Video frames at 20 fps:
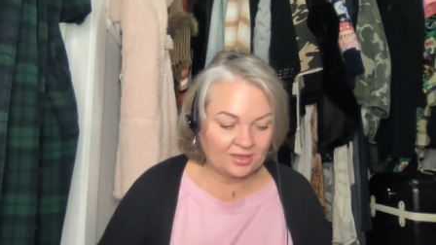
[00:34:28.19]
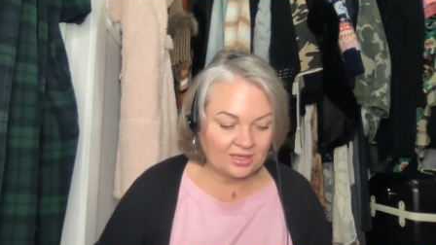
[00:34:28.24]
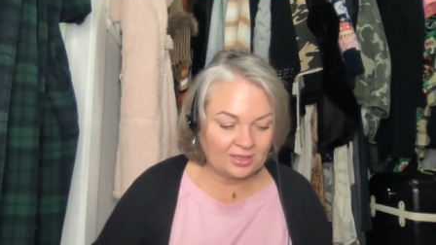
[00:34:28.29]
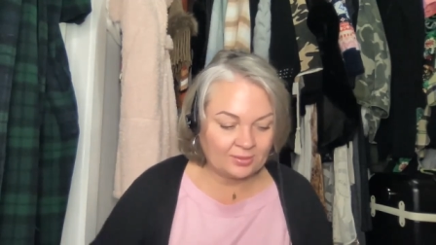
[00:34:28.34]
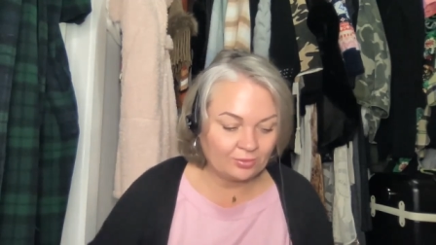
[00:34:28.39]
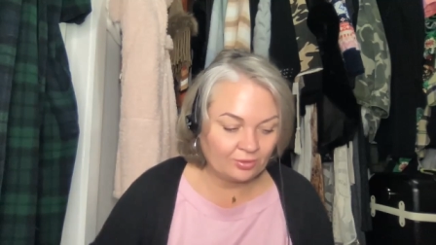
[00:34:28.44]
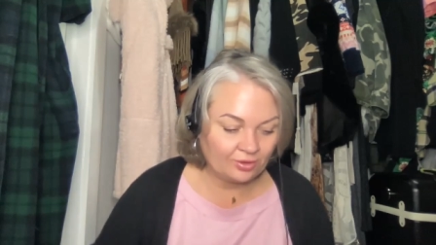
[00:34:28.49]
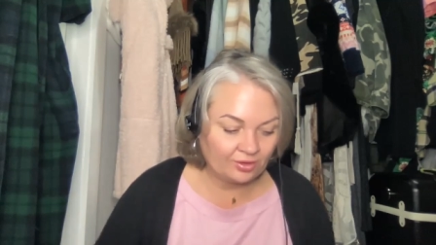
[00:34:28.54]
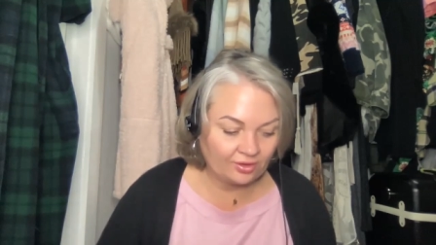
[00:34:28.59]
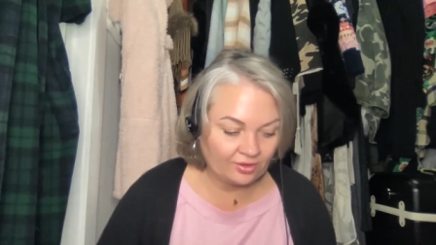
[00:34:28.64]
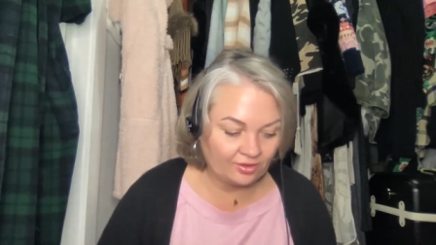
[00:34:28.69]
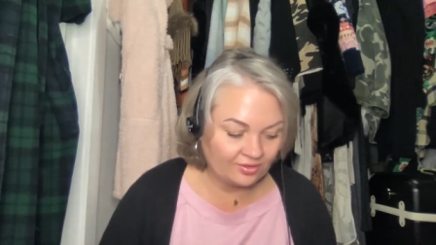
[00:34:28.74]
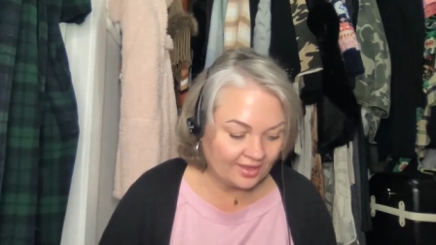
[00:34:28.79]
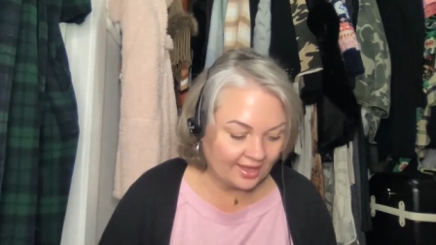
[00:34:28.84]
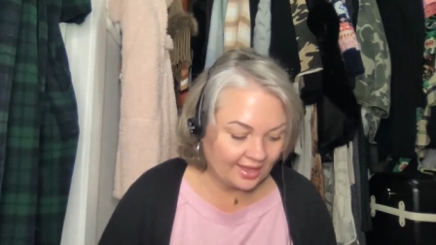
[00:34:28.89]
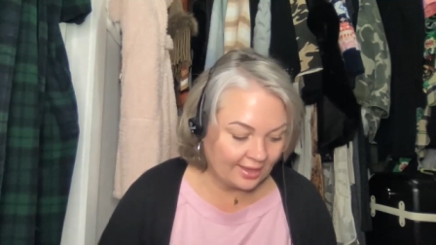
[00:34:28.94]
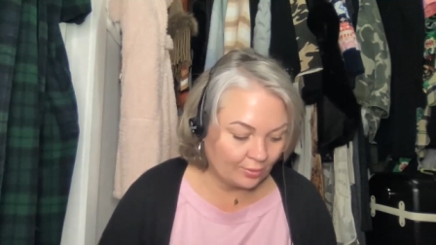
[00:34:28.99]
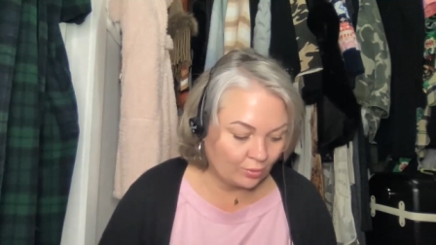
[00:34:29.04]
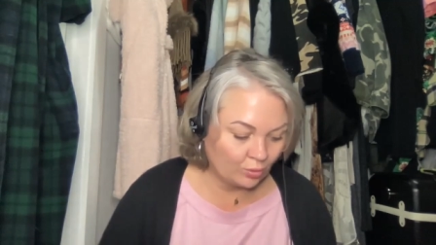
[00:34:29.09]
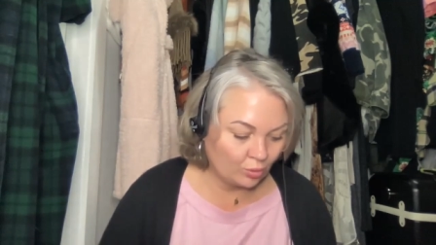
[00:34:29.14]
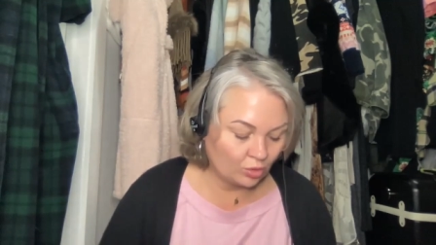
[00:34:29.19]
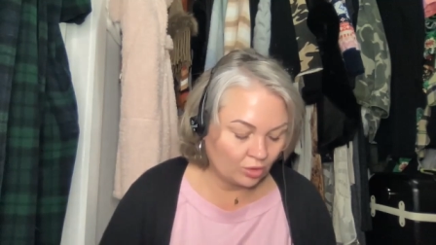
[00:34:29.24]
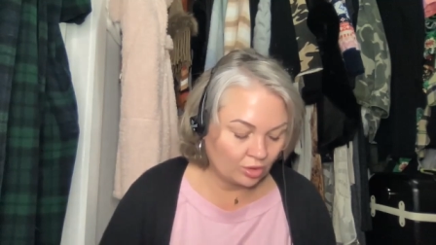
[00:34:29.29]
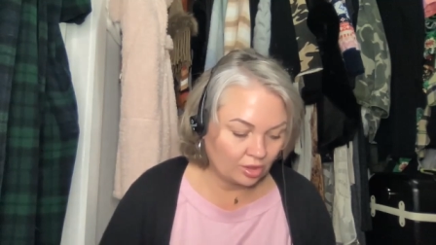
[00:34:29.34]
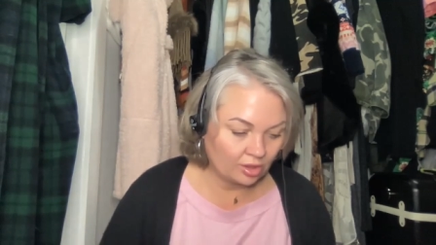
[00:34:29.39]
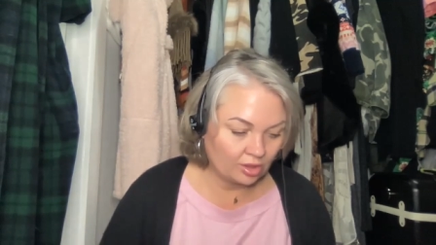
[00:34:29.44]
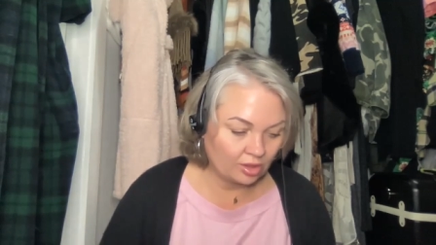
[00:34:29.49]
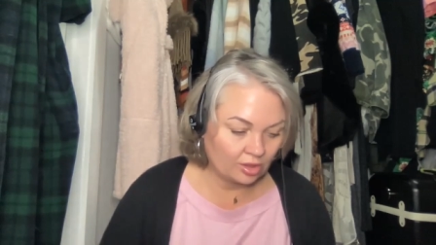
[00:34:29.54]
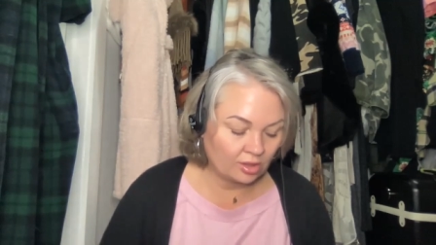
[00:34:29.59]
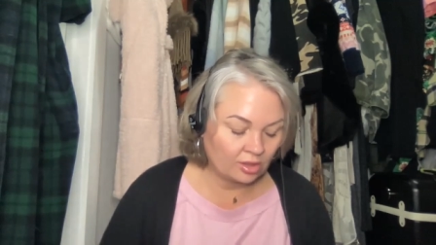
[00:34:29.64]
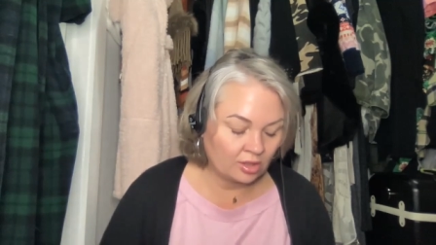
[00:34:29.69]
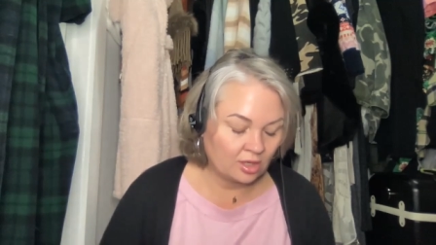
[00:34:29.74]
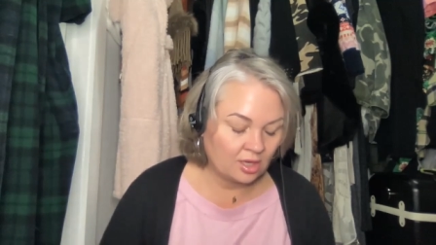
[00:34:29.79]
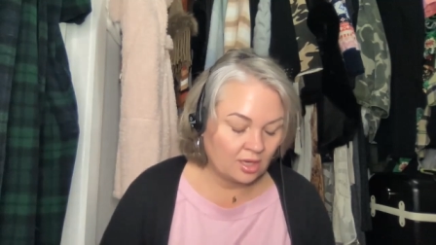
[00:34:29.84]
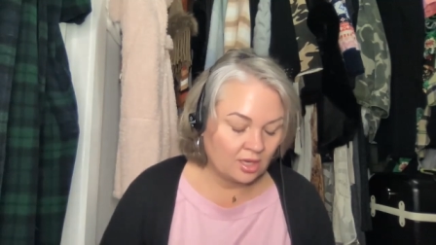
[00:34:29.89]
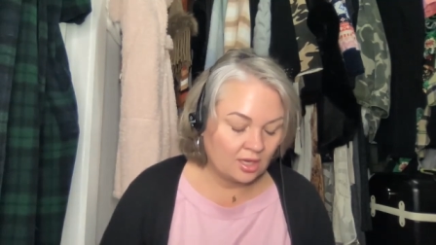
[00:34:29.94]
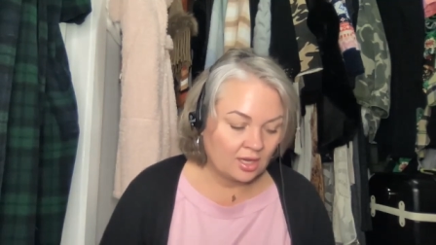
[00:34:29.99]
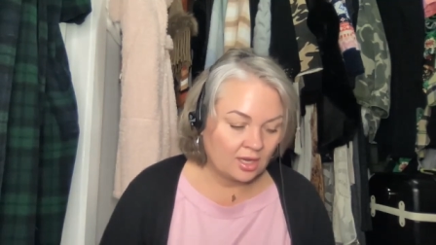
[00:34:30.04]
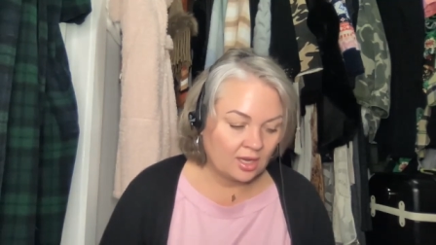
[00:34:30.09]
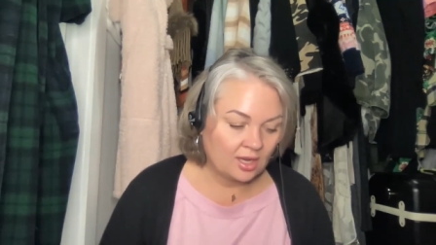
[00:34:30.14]
people that were
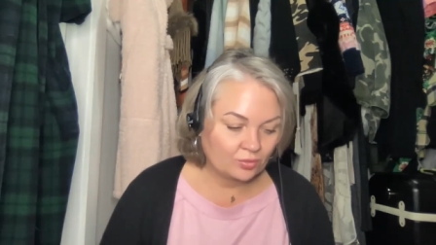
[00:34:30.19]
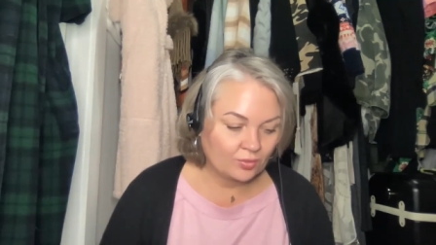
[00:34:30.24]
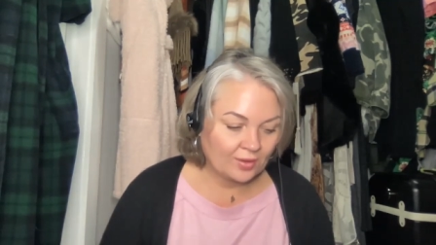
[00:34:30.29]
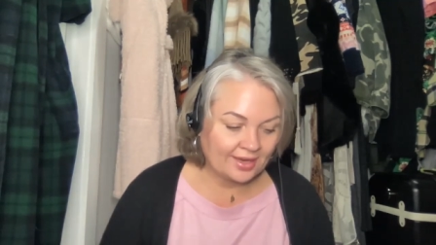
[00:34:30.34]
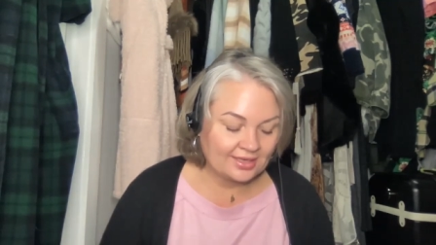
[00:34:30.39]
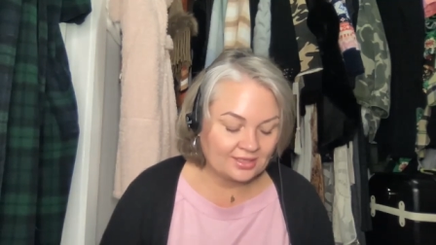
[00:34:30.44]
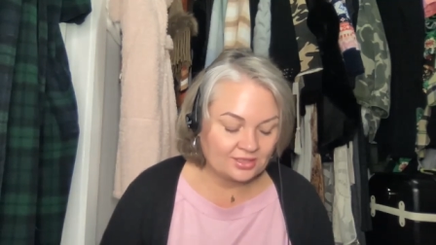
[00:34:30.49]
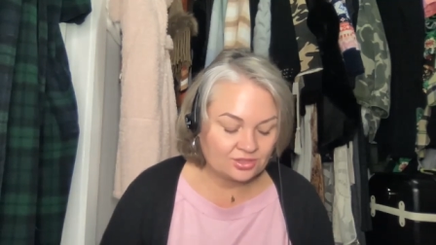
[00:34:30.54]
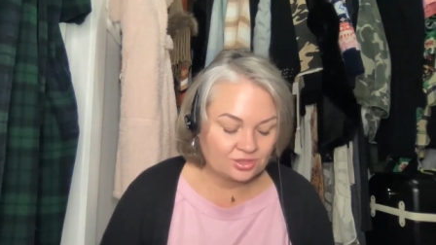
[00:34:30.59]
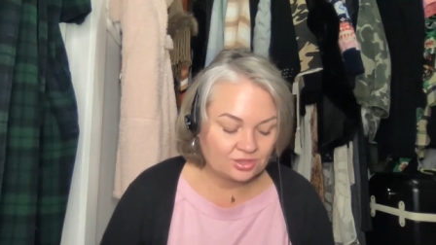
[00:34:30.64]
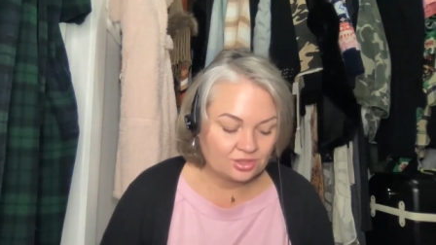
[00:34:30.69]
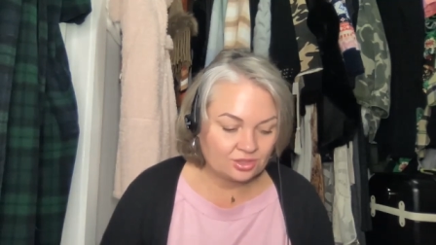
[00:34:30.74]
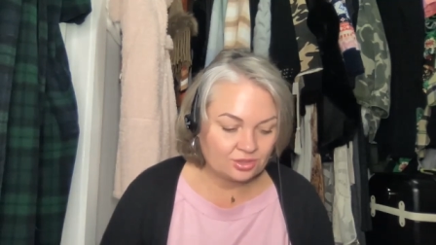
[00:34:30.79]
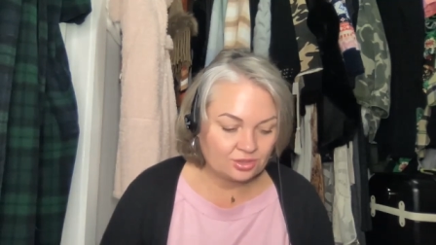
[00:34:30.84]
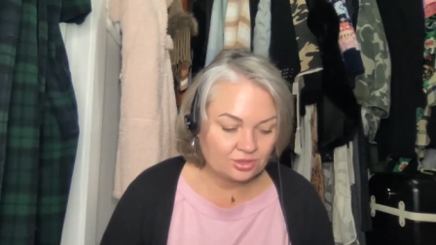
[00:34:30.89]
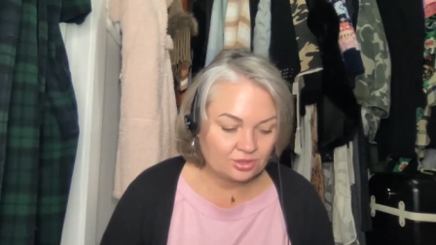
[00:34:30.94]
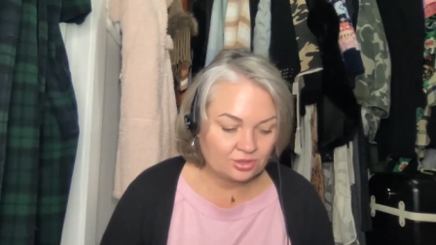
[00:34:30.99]
raised